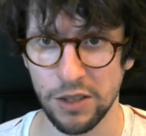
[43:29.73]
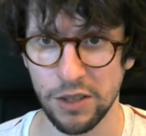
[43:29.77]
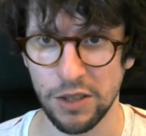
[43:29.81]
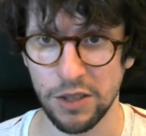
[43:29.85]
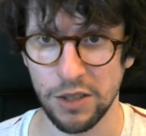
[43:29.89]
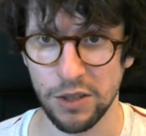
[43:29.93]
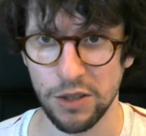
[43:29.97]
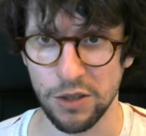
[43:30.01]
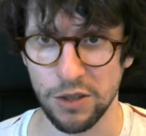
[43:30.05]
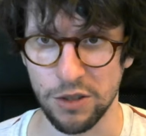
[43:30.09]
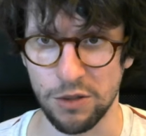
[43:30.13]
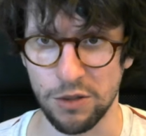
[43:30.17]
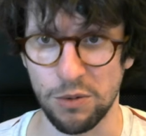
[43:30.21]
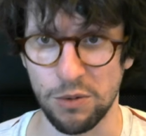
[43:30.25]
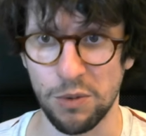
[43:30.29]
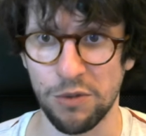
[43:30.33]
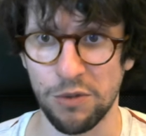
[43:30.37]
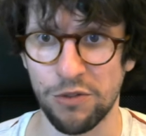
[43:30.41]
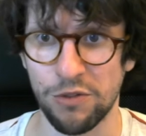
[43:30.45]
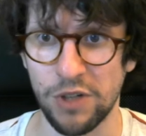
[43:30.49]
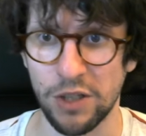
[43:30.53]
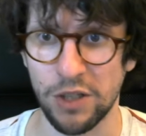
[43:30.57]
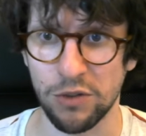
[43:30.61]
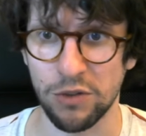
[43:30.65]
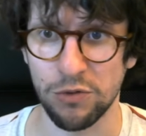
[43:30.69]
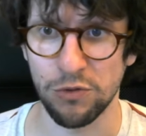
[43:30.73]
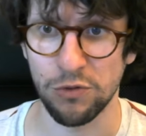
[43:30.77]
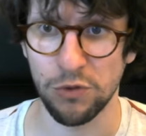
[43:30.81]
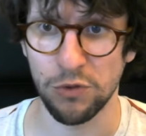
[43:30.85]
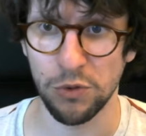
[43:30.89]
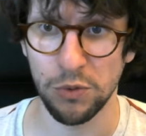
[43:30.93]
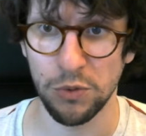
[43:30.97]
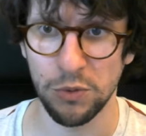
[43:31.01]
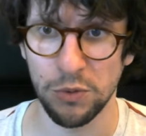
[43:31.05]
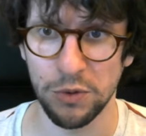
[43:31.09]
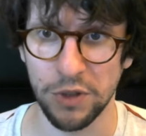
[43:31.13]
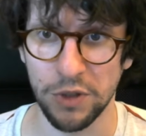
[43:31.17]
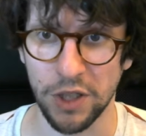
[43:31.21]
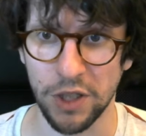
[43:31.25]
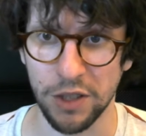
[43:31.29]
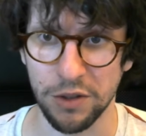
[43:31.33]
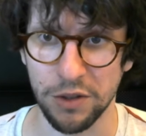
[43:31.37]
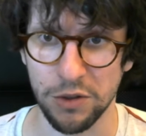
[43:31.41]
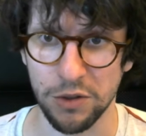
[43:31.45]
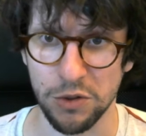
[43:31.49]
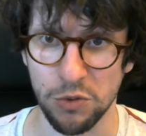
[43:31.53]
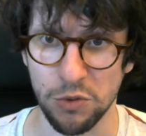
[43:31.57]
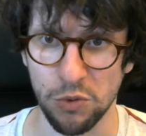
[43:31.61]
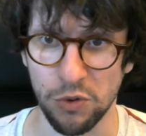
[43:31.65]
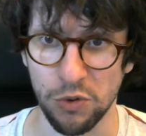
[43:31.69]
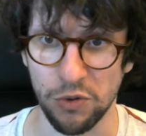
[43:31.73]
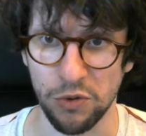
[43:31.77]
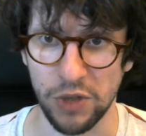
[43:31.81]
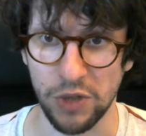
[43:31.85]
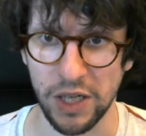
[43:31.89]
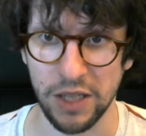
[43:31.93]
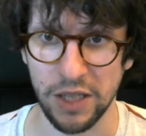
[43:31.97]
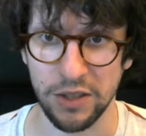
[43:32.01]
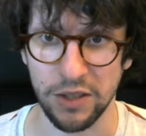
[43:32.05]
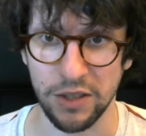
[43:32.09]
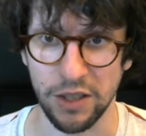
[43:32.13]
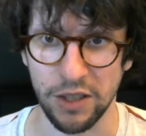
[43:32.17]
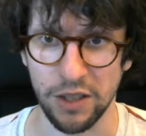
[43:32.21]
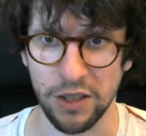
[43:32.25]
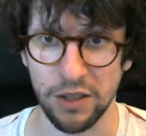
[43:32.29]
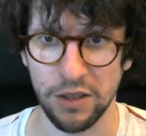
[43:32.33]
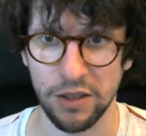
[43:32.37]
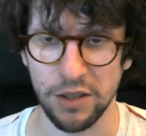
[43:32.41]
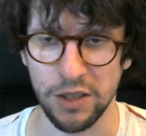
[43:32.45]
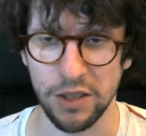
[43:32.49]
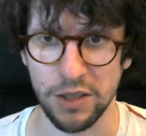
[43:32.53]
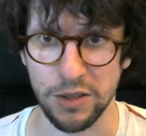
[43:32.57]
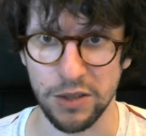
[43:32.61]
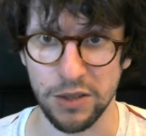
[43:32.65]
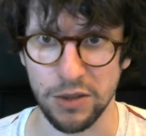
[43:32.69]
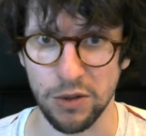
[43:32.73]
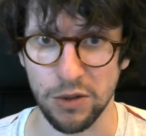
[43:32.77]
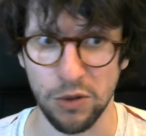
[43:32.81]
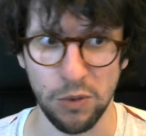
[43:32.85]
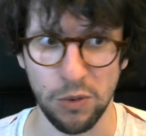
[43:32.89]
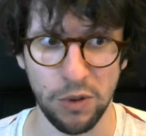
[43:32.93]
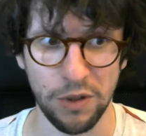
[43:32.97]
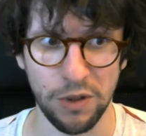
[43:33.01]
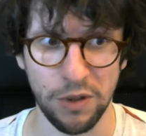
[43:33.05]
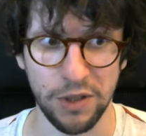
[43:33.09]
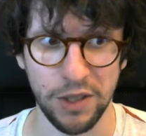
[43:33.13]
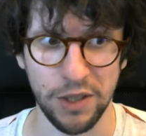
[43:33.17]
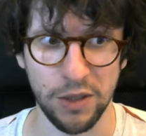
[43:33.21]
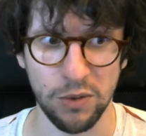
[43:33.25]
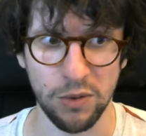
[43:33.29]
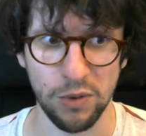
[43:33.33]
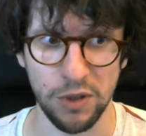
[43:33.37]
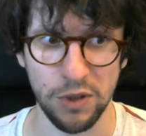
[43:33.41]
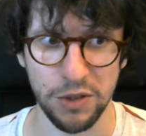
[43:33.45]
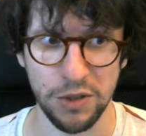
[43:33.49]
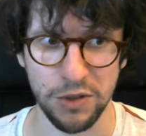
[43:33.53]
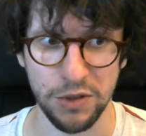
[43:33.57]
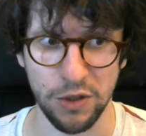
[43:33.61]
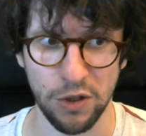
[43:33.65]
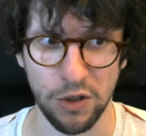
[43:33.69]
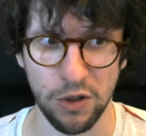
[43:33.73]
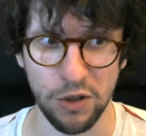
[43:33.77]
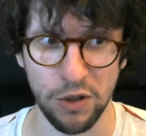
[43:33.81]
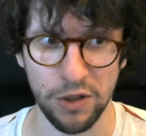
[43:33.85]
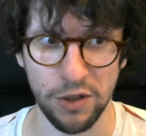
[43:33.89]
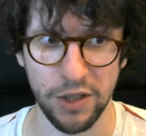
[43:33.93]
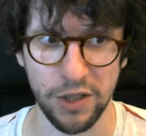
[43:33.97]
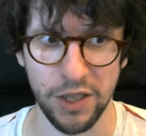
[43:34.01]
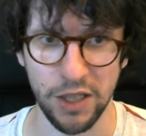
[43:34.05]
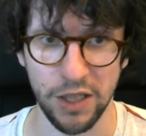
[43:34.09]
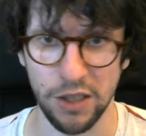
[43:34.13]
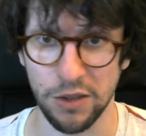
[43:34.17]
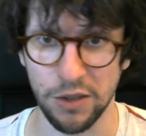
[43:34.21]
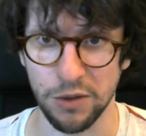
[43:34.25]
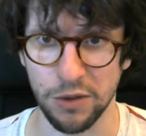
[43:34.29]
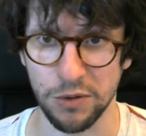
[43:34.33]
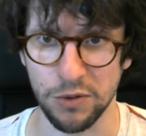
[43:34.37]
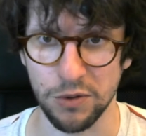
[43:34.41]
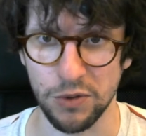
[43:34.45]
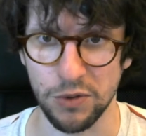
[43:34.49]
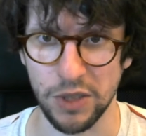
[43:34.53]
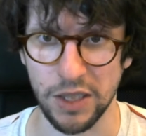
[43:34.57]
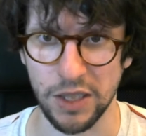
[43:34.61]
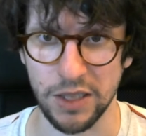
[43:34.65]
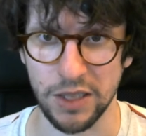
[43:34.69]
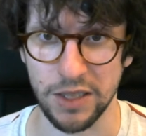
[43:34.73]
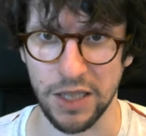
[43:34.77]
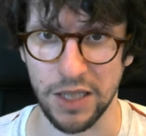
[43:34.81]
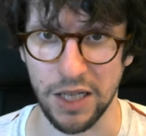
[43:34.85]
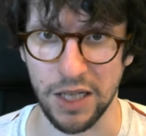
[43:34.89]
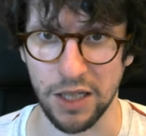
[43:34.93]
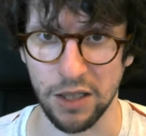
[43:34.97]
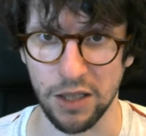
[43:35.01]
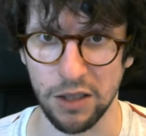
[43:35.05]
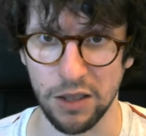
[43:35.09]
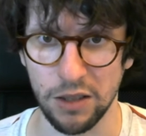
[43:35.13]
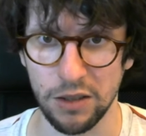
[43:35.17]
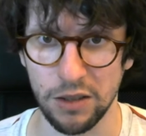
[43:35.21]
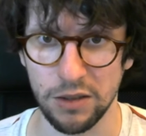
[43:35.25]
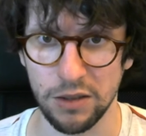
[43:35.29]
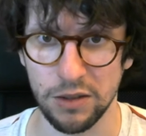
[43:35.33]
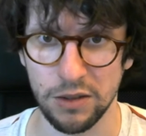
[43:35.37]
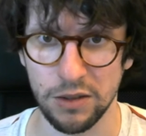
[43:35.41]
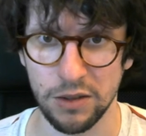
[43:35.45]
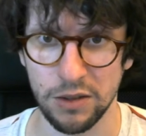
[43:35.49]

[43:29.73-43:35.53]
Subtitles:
So we'll write food underscore rect here is colon equals rl.rectangle.